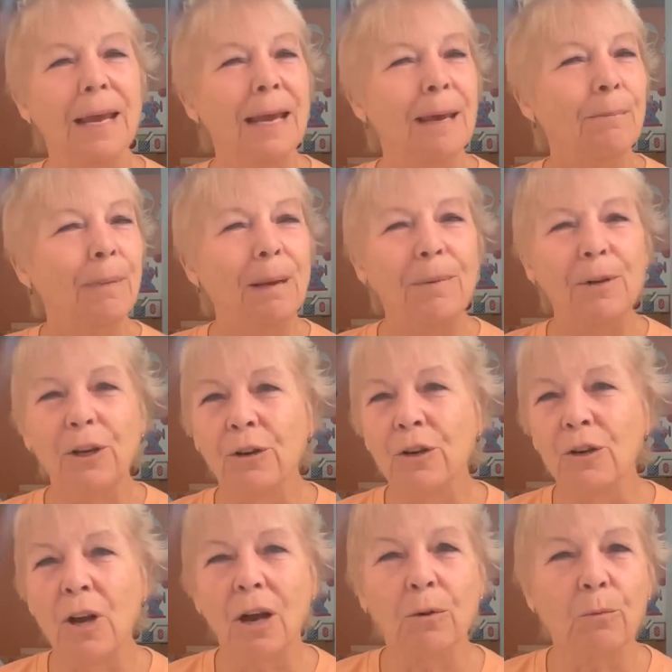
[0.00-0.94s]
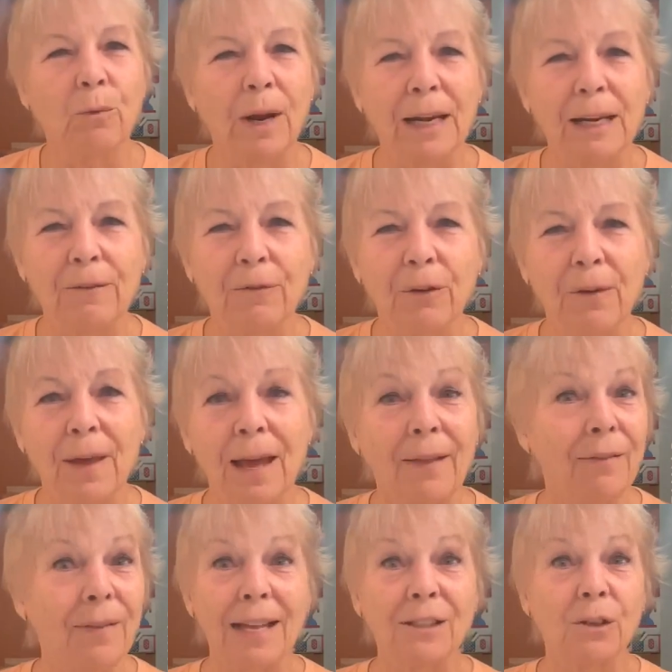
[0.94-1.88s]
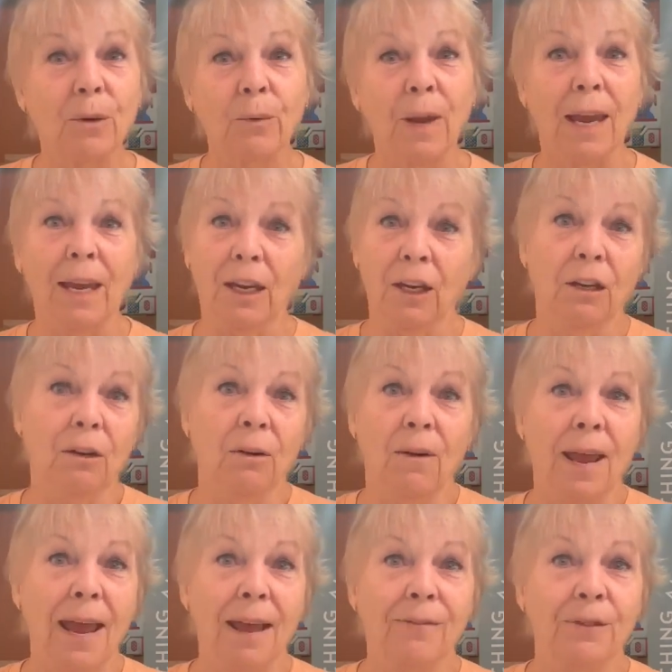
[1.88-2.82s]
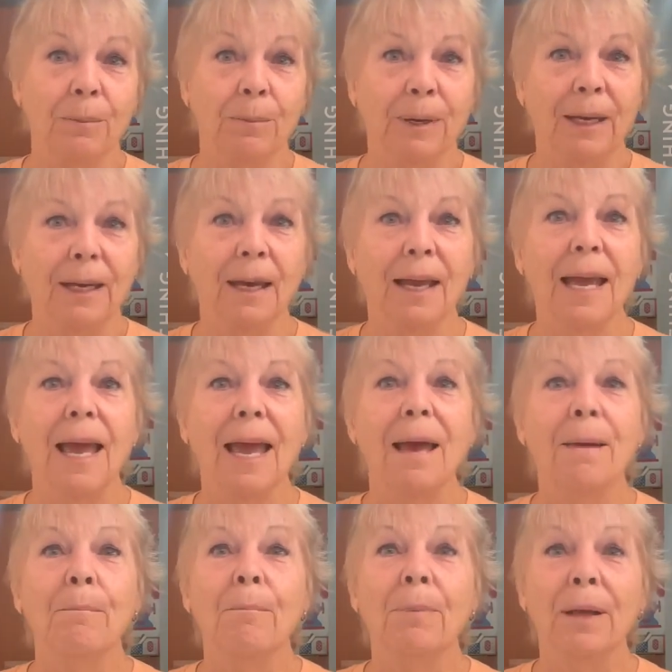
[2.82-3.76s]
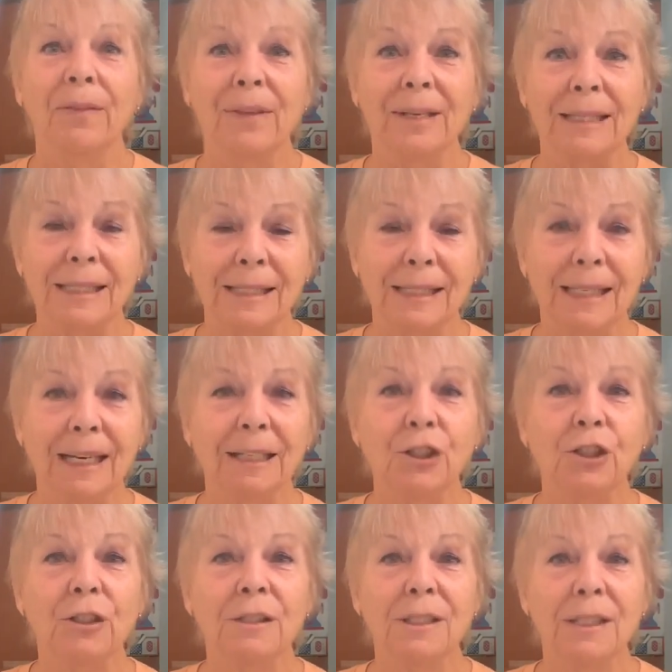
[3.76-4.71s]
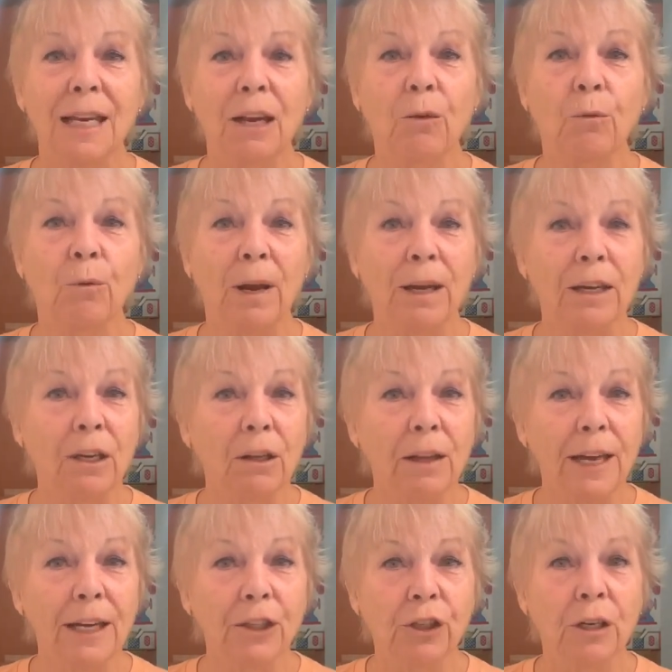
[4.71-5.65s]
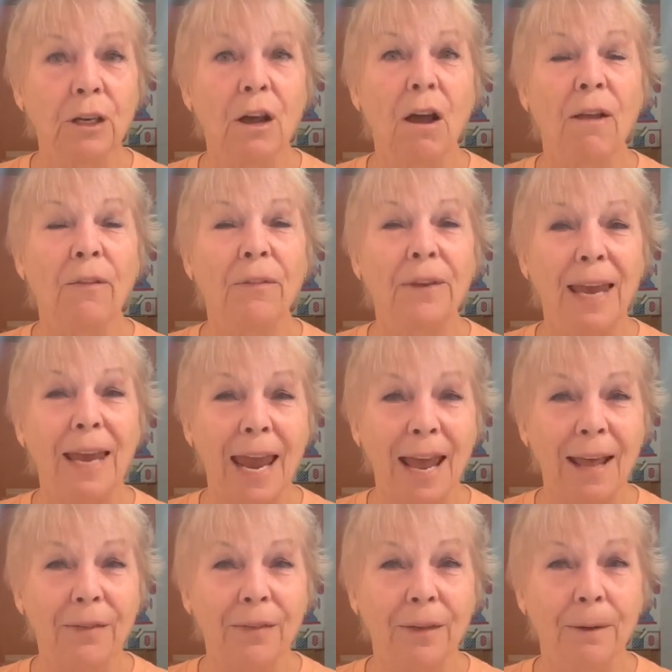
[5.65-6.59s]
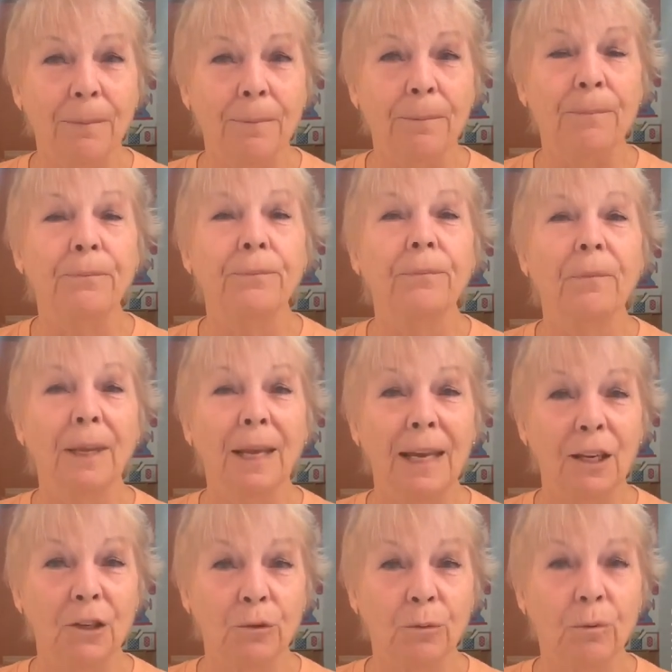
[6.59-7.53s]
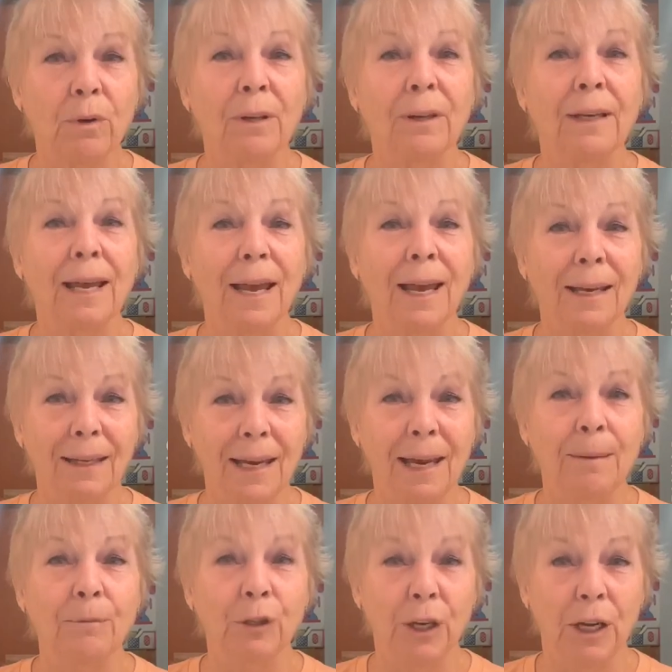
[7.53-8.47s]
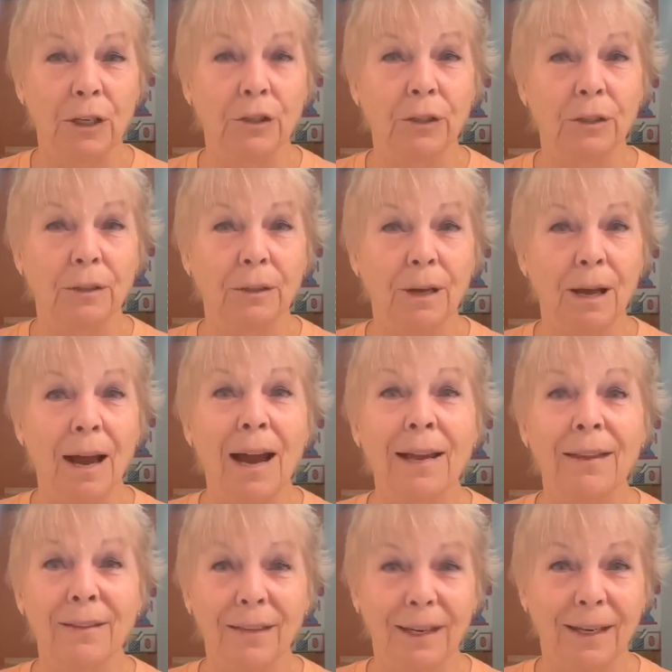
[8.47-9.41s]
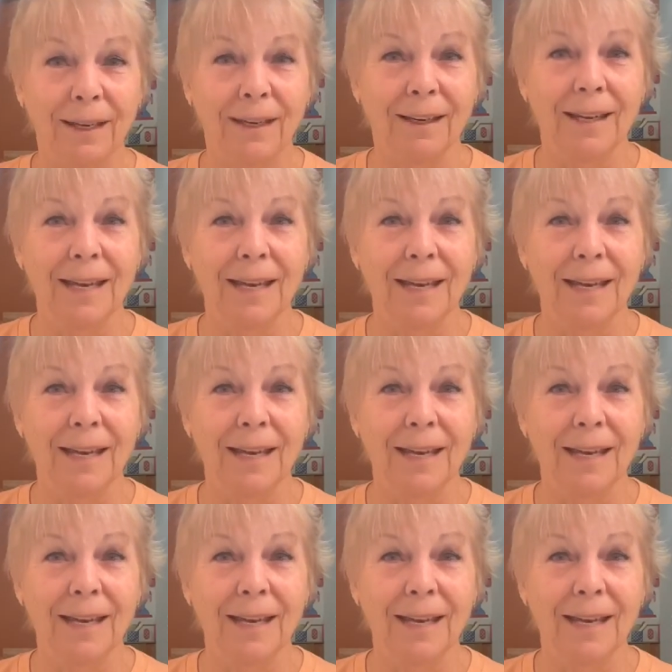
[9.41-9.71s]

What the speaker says: Maybe you're not ready for that. That's okay. You don't have to be. But the stitch sync regulation on the Anthem is really a game changer, I think.